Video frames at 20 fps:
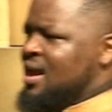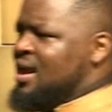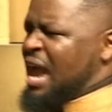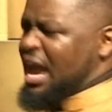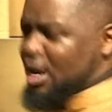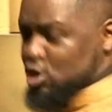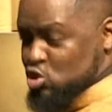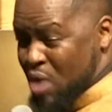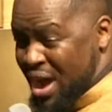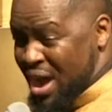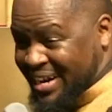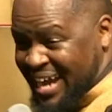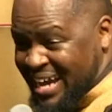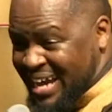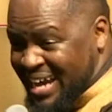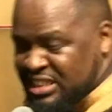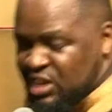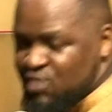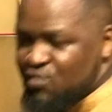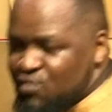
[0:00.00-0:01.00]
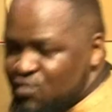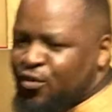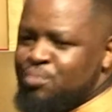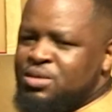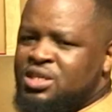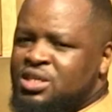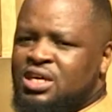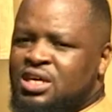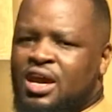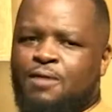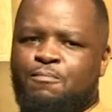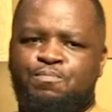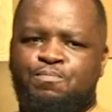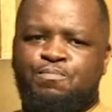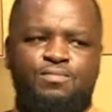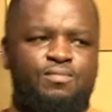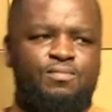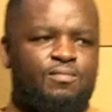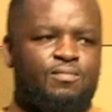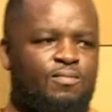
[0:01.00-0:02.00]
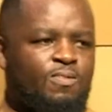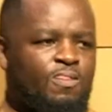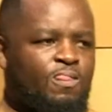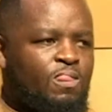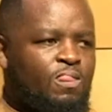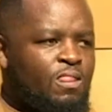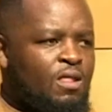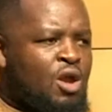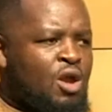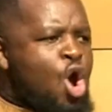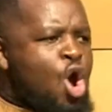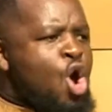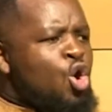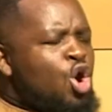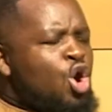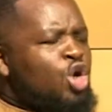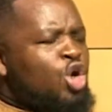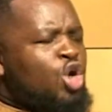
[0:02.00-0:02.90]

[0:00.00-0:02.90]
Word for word: and you are writing from here? Who